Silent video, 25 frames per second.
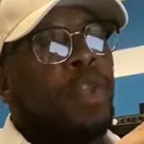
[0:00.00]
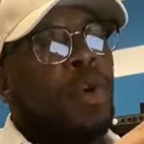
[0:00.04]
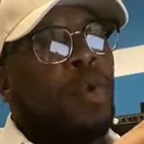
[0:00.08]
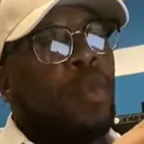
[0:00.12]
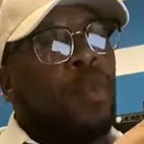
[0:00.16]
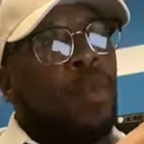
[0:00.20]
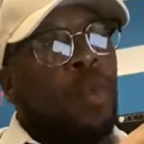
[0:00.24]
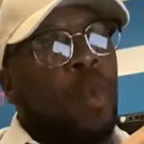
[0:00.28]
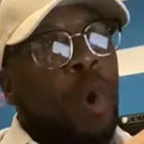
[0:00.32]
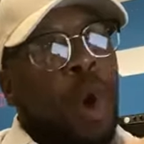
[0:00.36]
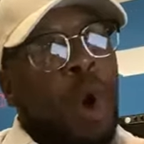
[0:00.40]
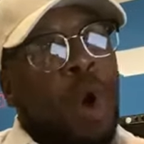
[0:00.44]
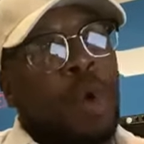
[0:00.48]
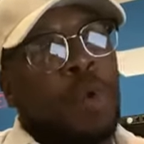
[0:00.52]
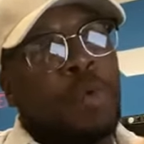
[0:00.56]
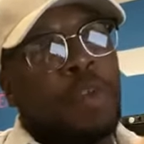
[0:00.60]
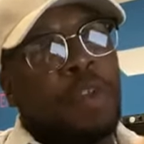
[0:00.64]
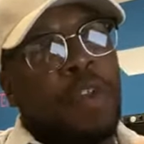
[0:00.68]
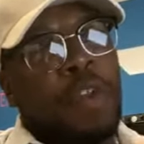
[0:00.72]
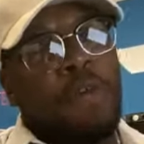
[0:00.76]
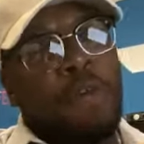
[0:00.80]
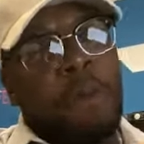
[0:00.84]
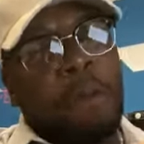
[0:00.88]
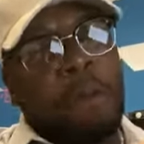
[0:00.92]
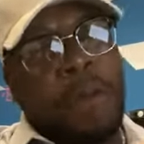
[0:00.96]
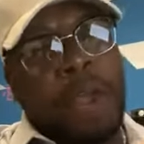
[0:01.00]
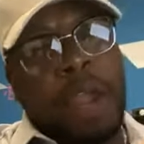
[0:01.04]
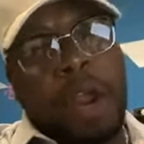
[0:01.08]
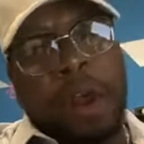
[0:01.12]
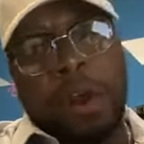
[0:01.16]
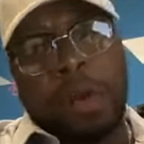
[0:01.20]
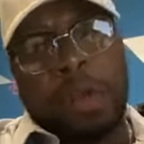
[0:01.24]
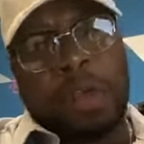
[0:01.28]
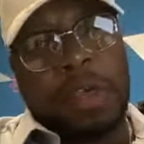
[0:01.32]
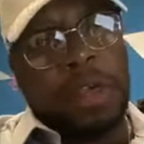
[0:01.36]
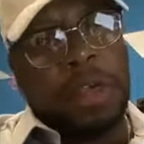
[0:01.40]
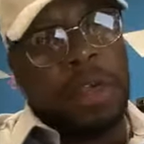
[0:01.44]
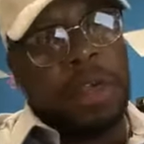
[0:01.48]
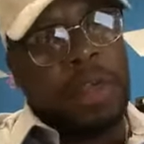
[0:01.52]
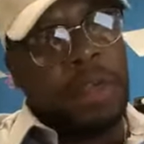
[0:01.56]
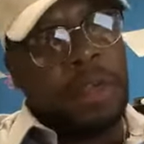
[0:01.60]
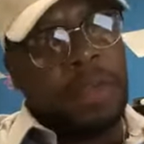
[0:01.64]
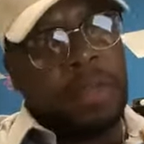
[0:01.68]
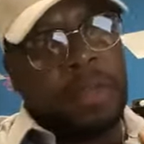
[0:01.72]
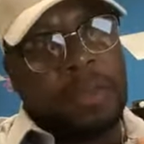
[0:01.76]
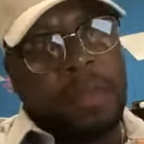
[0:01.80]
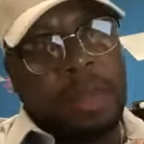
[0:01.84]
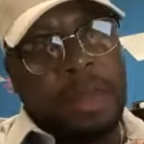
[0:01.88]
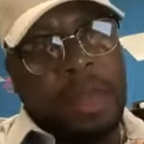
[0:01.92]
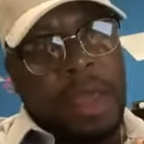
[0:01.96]
the worst of America
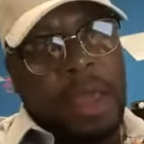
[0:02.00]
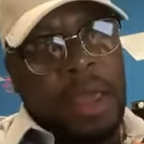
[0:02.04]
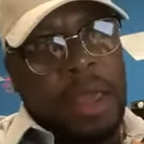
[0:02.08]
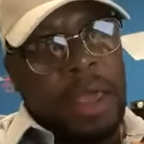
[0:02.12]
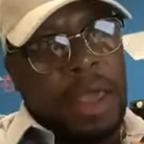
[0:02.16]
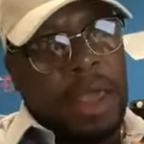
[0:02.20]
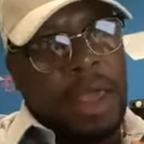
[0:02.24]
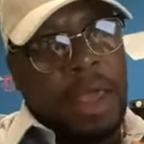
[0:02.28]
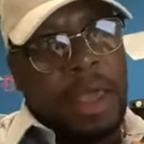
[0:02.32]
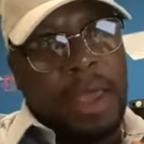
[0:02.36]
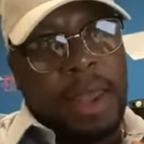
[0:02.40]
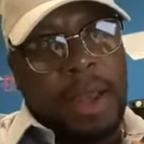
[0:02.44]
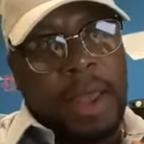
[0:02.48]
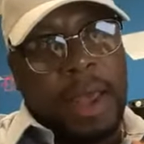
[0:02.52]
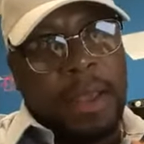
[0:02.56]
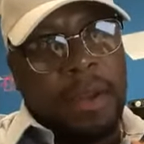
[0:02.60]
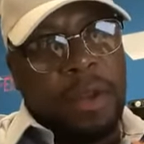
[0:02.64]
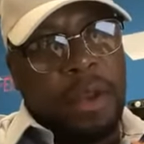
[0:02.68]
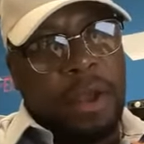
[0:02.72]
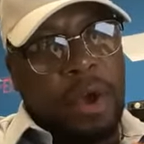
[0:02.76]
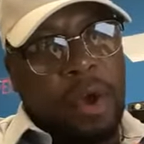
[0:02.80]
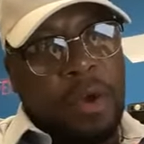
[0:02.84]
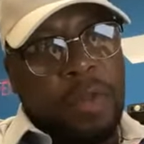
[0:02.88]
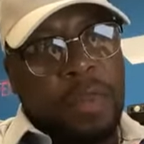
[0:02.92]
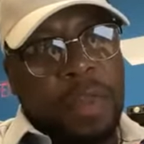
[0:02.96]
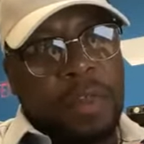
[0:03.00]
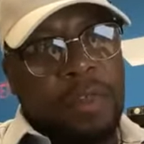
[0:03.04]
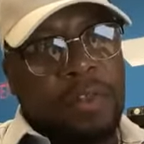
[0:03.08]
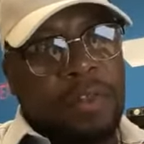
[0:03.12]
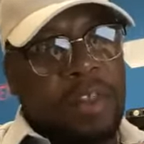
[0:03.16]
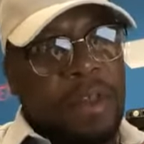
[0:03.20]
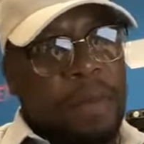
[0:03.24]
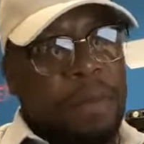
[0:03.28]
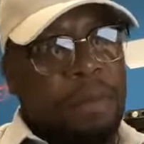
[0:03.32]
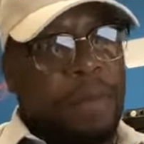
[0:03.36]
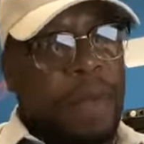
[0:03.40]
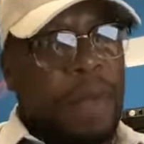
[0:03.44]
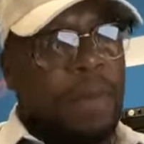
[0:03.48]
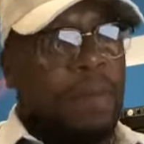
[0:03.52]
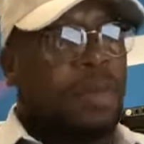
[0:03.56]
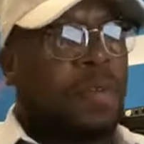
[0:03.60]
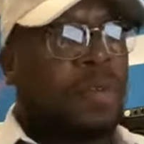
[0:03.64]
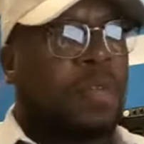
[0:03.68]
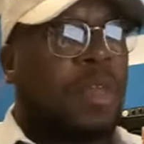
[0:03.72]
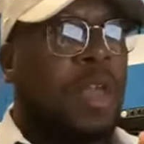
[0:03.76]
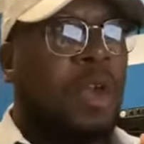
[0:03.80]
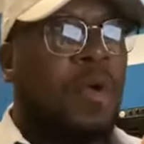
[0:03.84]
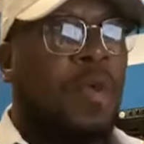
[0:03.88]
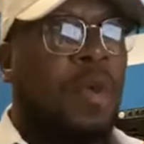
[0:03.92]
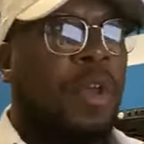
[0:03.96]
is. And I know that some people
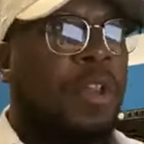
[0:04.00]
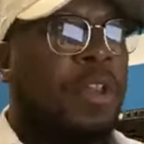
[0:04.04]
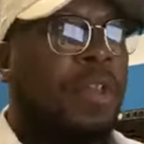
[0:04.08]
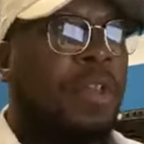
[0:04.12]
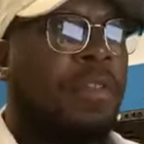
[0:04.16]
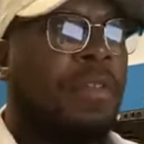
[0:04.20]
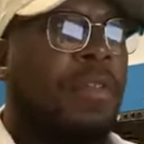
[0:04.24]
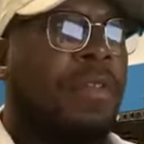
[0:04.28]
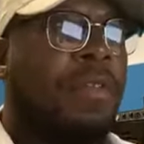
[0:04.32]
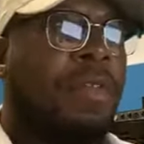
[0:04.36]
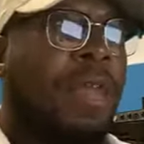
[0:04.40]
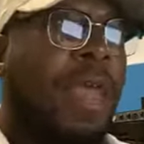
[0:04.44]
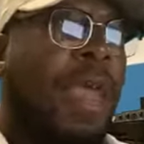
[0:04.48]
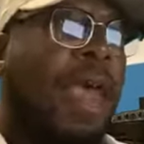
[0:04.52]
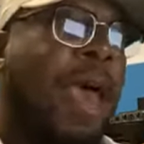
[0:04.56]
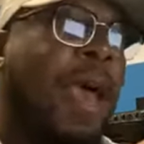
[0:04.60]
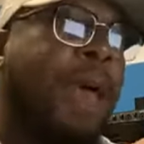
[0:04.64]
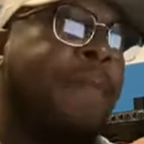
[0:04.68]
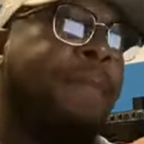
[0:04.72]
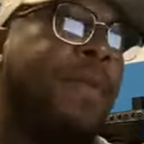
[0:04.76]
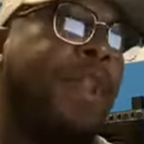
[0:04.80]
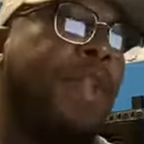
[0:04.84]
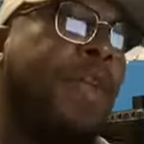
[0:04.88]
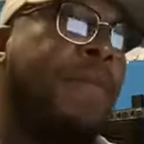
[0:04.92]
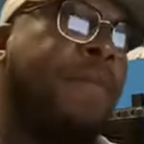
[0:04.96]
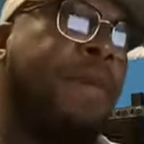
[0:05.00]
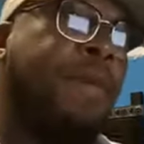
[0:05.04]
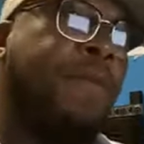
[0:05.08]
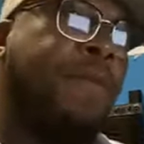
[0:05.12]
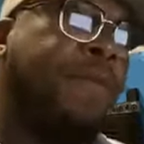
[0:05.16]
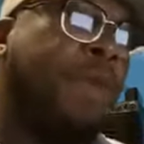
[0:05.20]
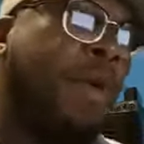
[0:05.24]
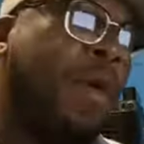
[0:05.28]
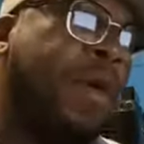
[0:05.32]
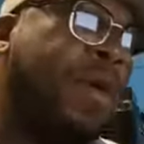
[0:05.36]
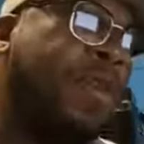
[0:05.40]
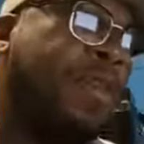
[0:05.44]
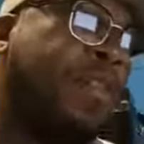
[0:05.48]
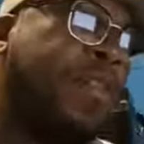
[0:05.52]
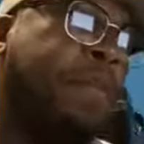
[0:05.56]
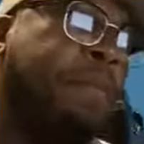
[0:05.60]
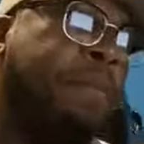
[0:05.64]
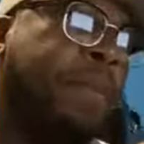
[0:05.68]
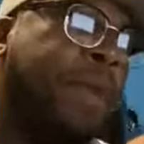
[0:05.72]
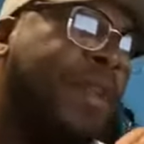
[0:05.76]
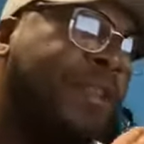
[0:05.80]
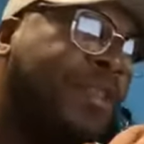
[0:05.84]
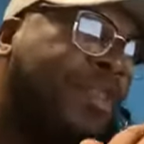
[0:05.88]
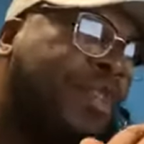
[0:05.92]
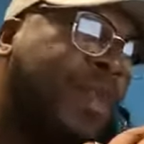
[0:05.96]
say, well, this is happening before this
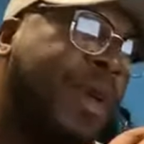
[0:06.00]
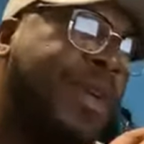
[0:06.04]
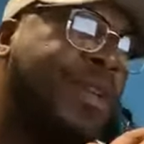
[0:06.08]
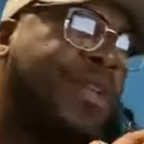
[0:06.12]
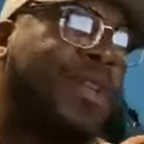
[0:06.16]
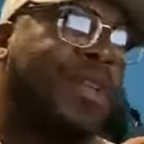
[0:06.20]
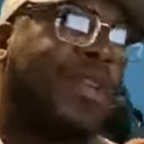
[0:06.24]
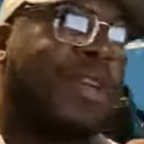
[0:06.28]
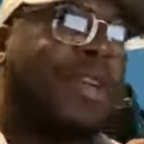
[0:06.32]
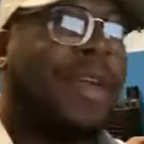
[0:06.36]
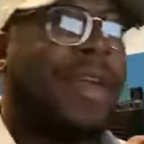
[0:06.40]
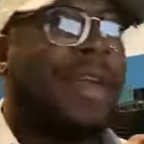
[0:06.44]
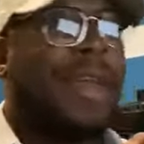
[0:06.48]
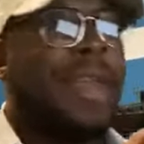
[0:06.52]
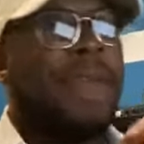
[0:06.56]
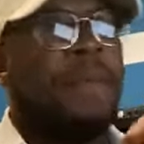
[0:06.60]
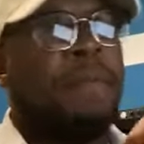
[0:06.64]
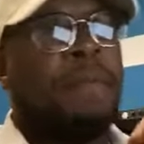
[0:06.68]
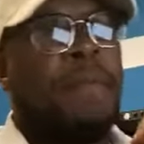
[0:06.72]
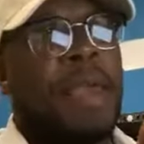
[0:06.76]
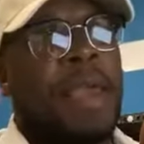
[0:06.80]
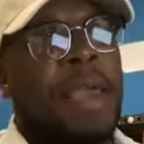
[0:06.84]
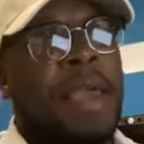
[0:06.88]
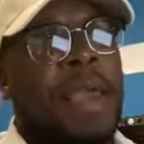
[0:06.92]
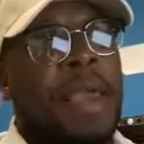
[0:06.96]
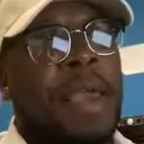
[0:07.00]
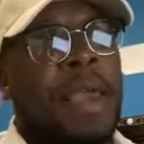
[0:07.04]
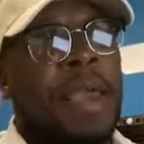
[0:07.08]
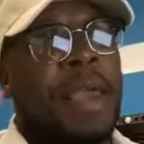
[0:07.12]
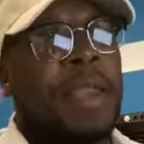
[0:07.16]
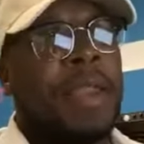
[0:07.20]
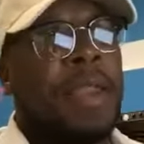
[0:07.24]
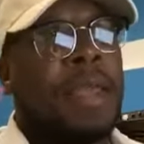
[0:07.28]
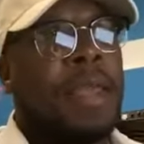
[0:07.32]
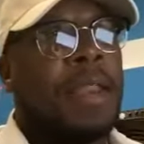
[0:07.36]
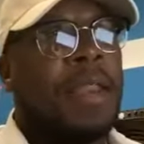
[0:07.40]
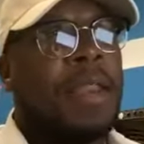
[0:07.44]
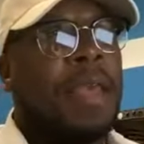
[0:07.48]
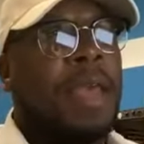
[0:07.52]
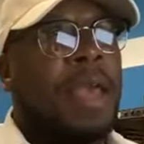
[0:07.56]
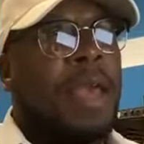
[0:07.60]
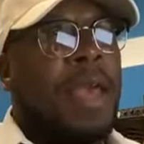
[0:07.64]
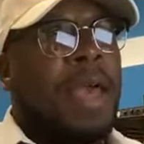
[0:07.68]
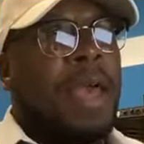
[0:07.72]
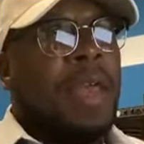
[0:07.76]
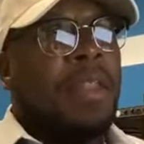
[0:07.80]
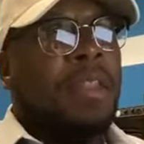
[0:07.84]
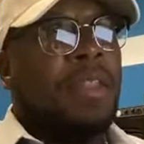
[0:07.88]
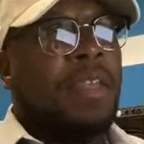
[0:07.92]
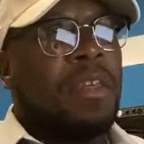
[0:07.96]
administration came in, and
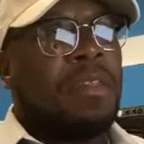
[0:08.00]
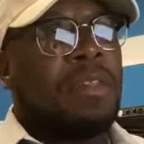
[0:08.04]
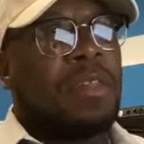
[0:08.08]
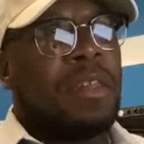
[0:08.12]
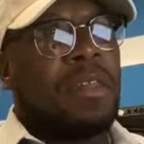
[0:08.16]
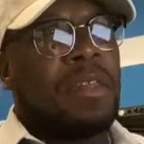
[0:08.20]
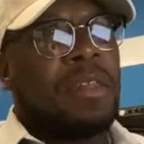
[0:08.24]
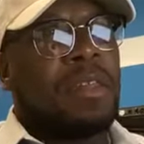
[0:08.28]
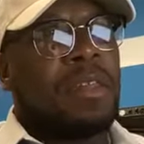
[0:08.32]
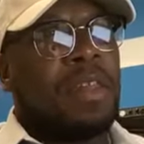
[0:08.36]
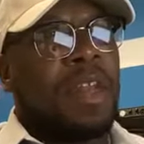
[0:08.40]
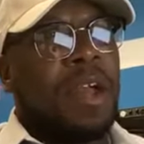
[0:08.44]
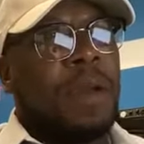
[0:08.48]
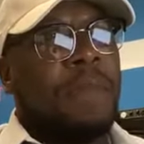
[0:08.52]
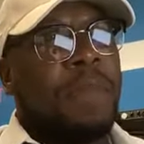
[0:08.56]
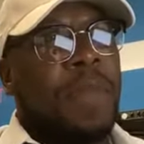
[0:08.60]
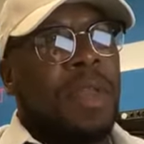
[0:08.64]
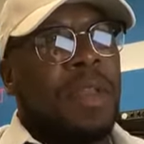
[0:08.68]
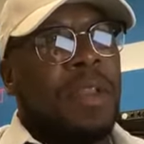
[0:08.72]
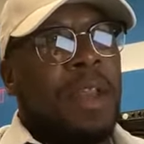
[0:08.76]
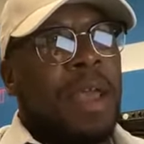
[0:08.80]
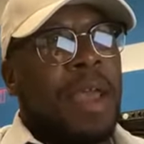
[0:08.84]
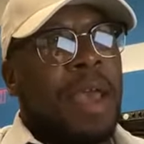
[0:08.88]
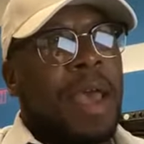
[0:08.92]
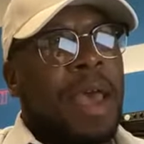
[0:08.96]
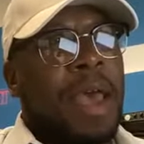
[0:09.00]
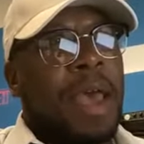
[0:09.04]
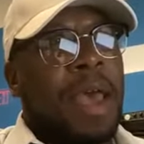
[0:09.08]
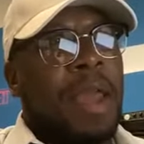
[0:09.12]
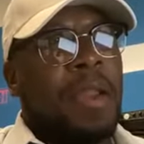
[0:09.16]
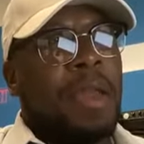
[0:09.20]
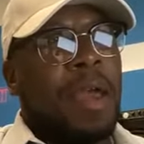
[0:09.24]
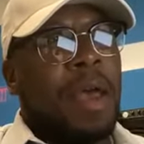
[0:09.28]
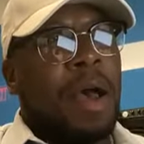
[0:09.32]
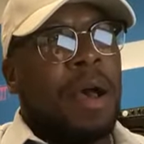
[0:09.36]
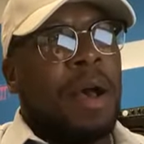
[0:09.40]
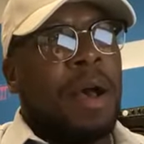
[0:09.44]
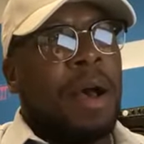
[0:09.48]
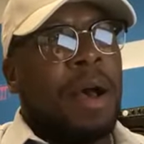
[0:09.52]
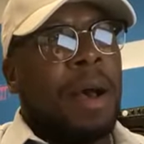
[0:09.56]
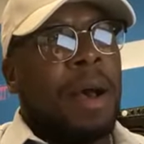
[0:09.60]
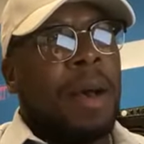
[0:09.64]
this is something that